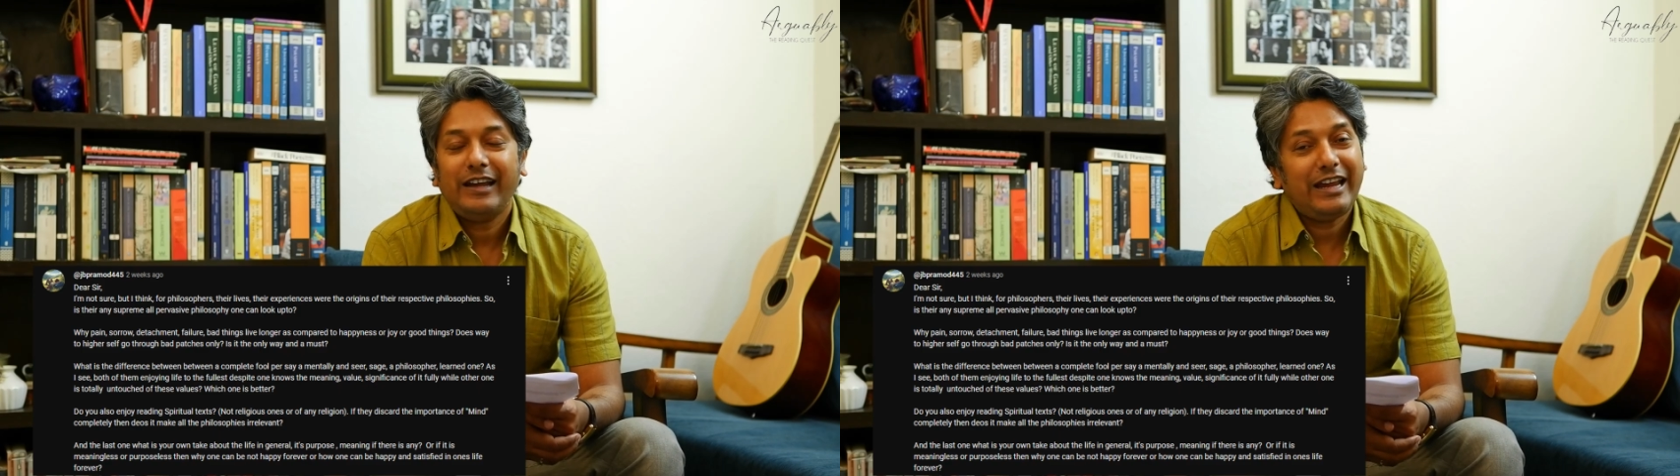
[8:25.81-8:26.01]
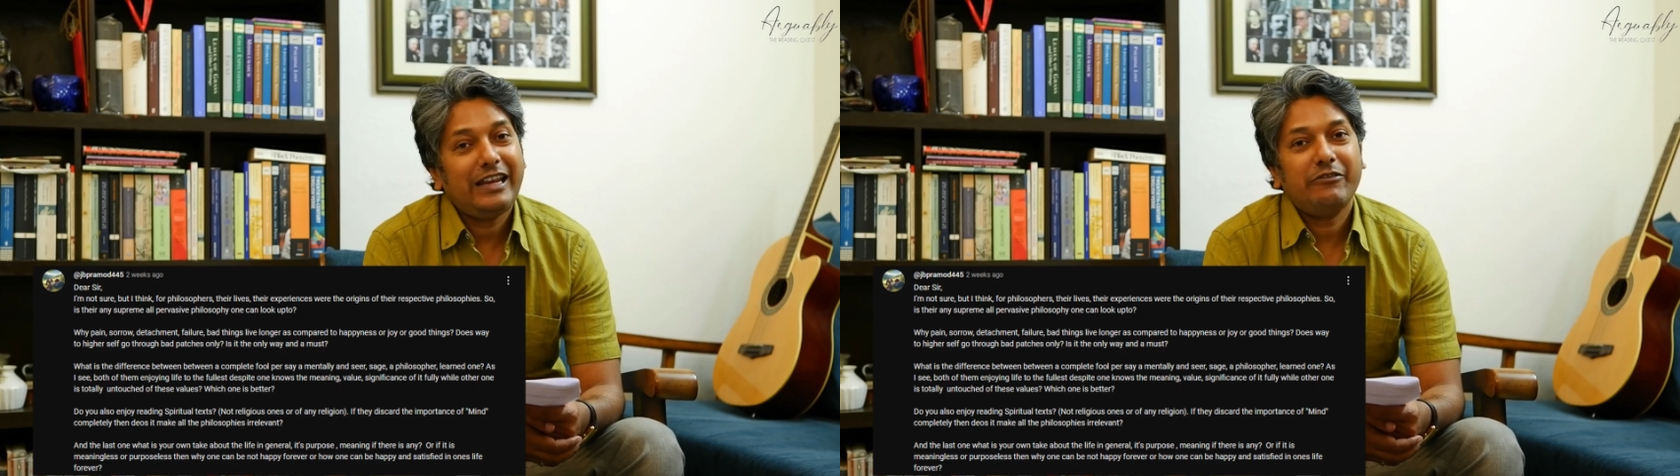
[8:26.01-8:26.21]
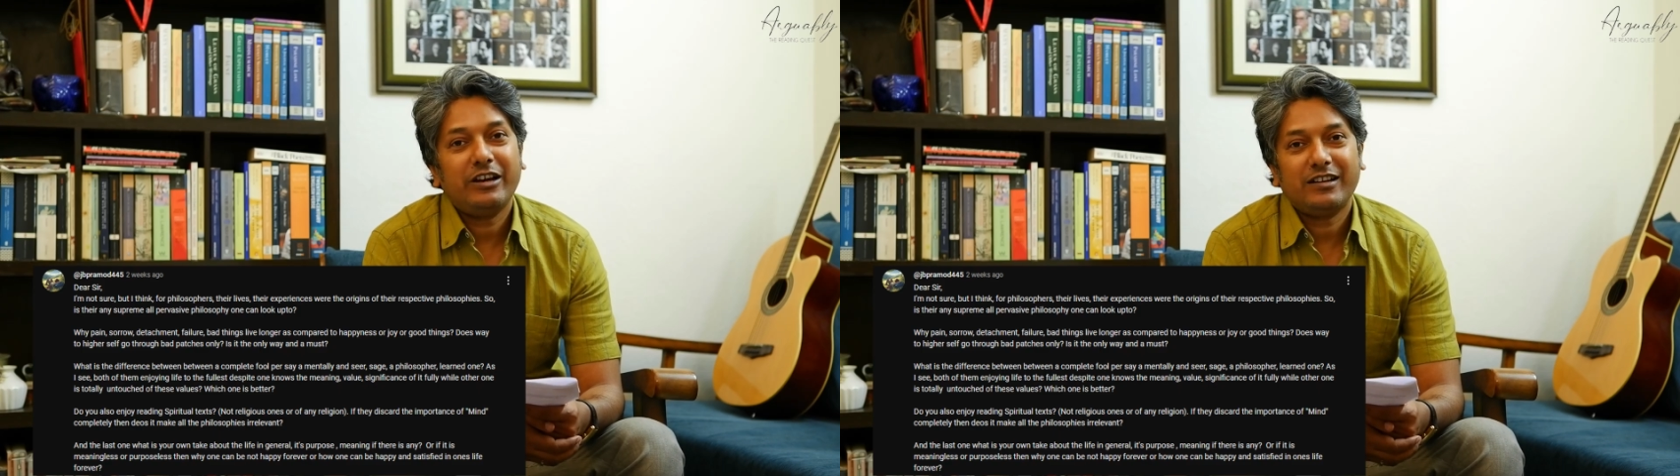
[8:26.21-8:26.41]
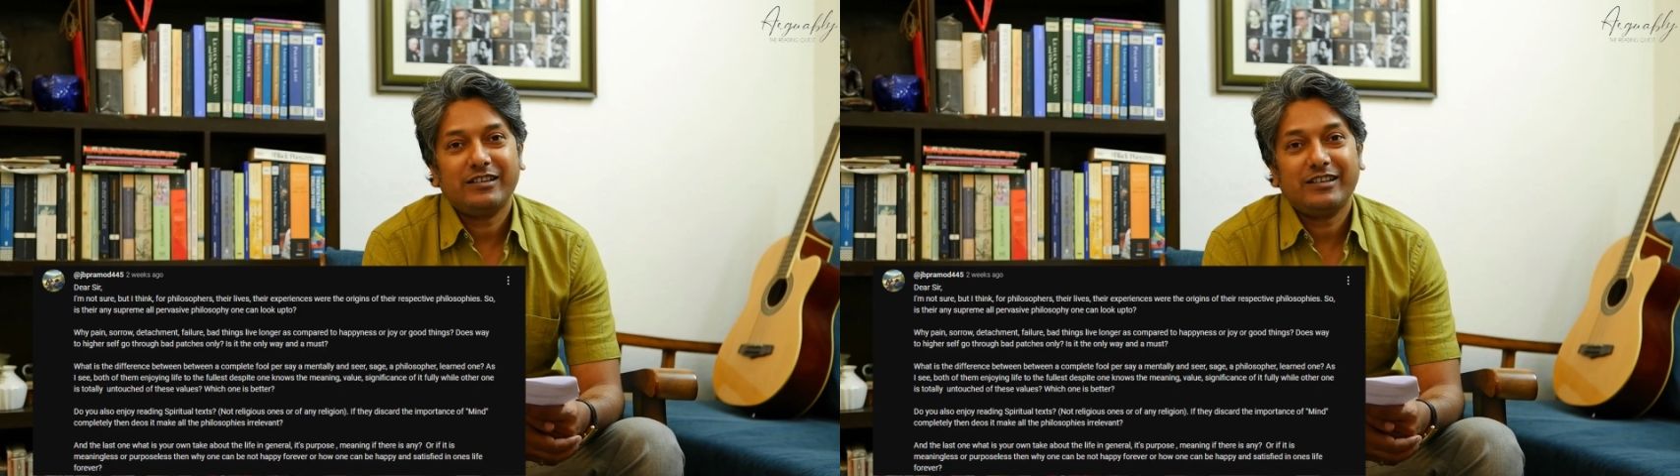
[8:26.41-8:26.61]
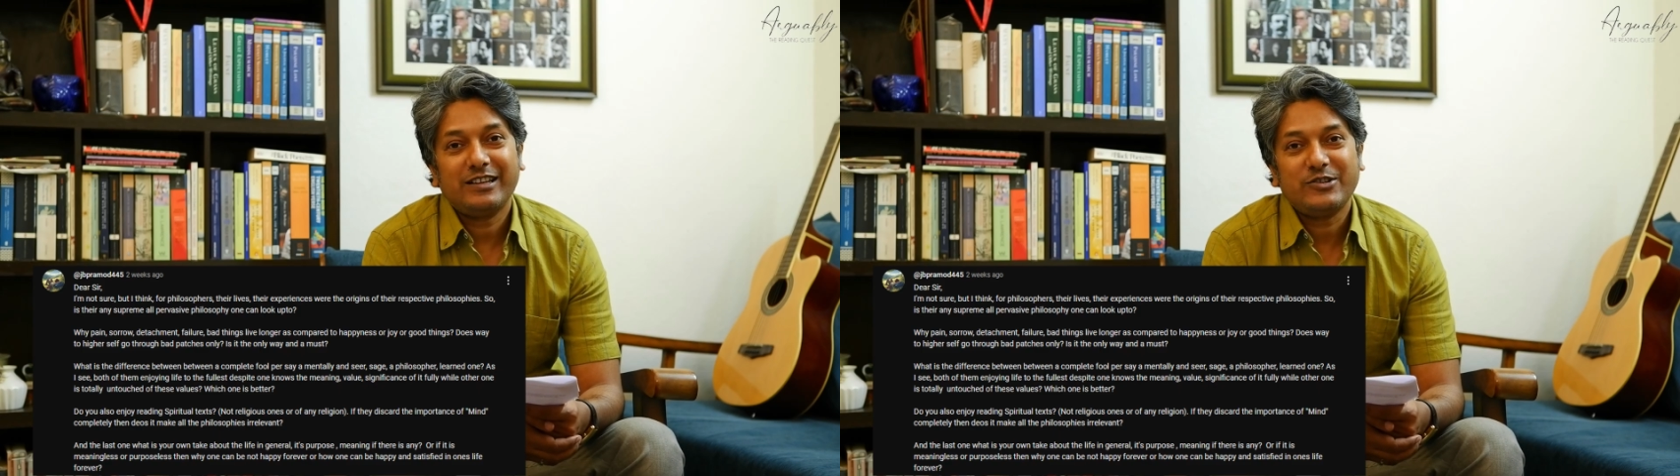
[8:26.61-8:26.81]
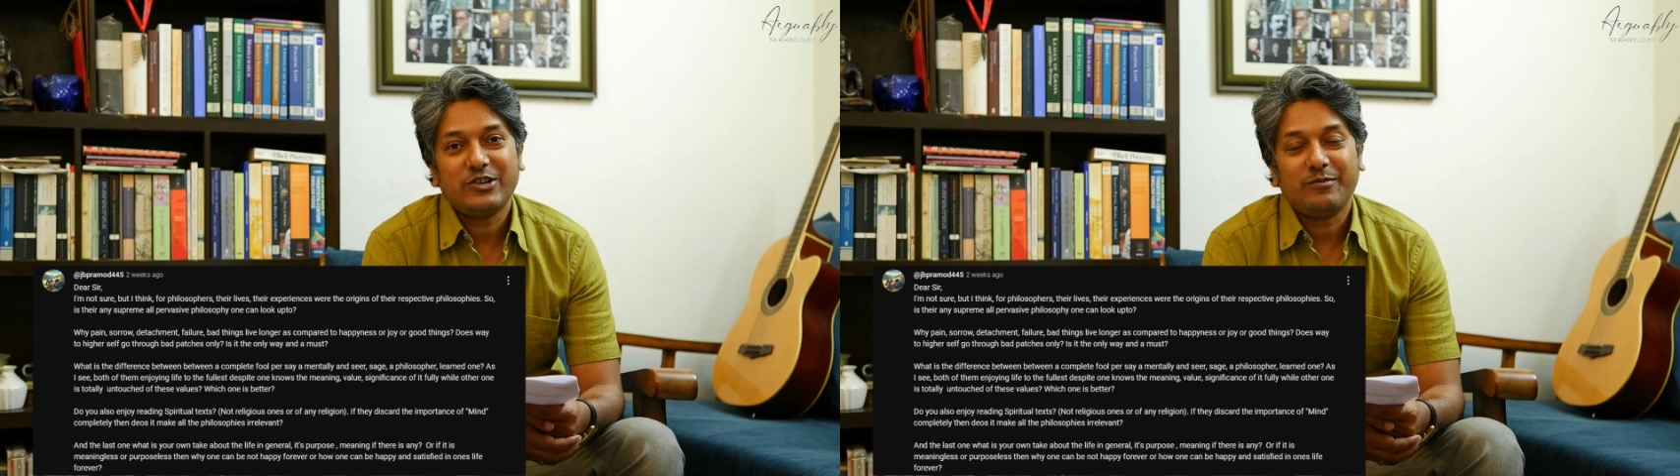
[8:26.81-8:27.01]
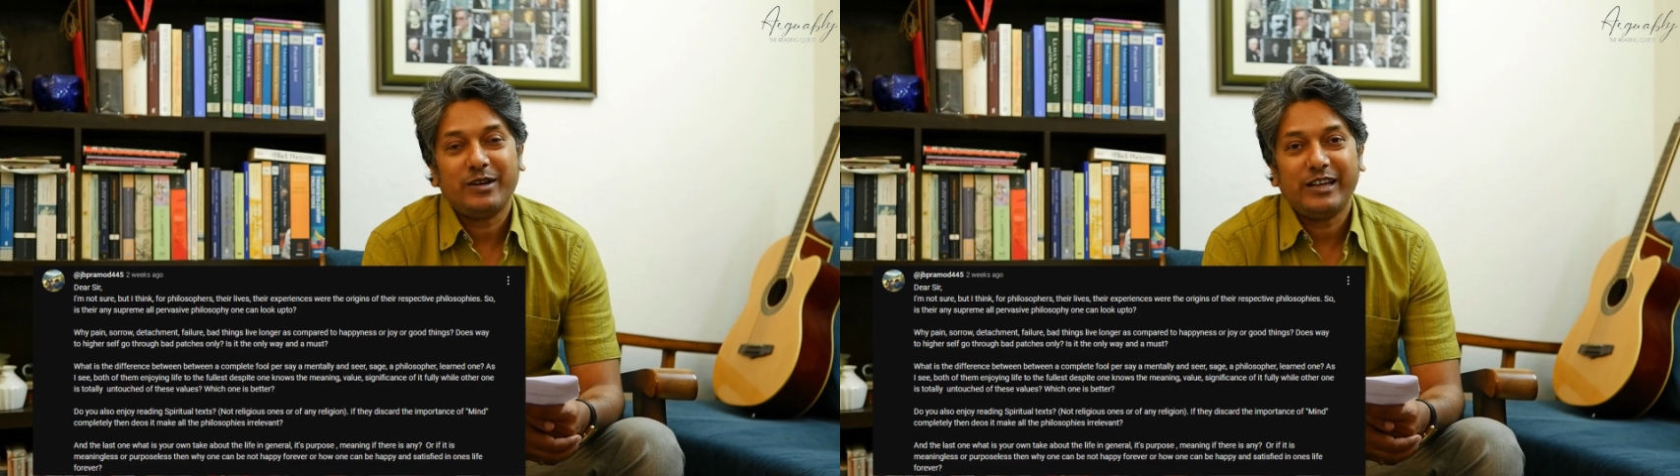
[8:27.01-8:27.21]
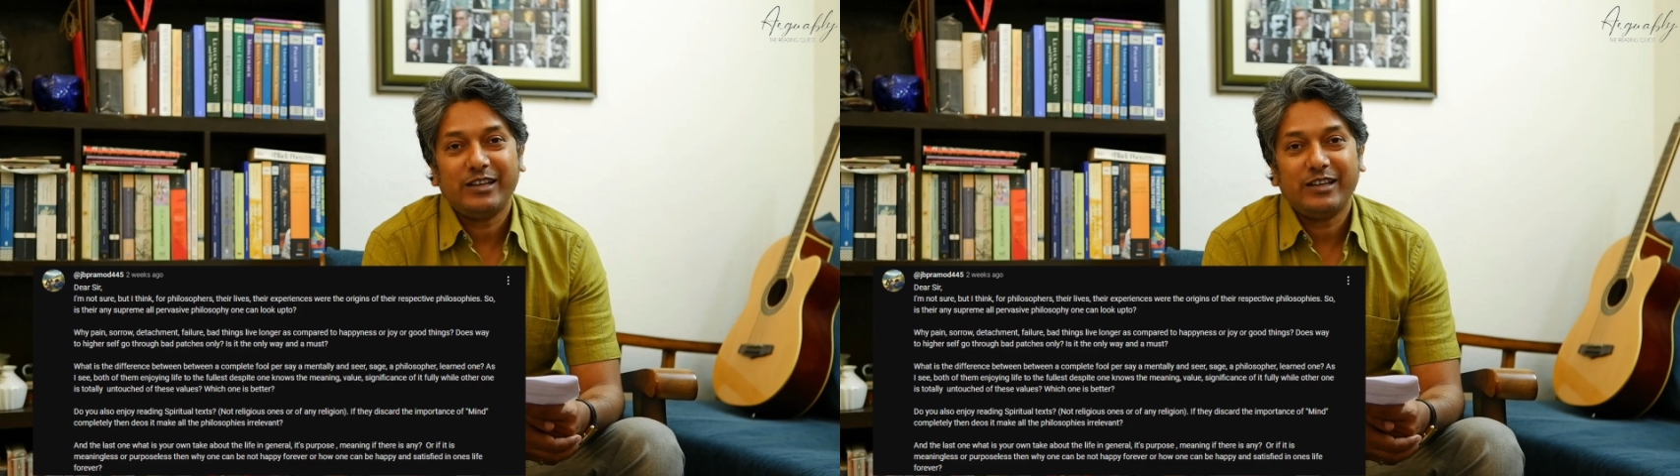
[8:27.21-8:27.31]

anywhere other than Germany,